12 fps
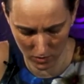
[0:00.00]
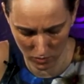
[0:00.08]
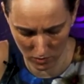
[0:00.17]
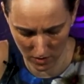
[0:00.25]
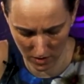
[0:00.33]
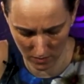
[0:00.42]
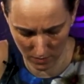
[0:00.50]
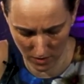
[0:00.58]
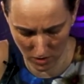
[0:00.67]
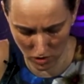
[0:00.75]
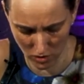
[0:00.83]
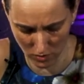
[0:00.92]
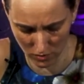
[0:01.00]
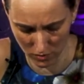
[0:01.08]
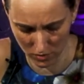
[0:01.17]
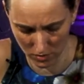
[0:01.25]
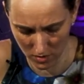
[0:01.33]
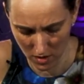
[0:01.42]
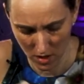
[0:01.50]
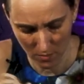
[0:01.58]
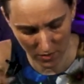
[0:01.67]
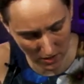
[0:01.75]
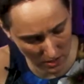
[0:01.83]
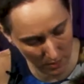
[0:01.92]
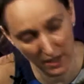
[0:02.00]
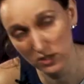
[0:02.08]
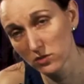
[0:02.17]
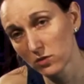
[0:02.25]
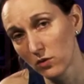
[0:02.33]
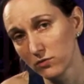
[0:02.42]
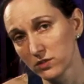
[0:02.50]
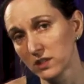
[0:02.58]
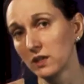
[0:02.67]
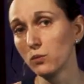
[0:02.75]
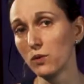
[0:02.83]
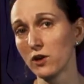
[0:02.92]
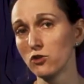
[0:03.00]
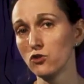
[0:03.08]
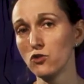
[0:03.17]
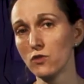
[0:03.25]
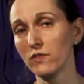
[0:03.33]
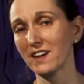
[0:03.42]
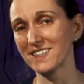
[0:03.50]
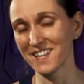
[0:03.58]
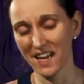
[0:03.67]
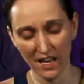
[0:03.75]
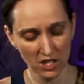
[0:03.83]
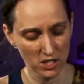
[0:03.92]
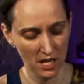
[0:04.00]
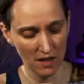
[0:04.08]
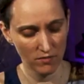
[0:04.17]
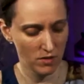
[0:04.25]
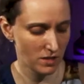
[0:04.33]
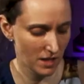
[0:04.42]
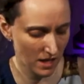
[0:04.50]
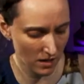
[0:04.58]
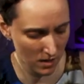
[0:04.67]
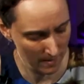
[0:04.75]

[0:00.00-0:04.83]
So that be assured. But it depends on obviously where you've attached everything.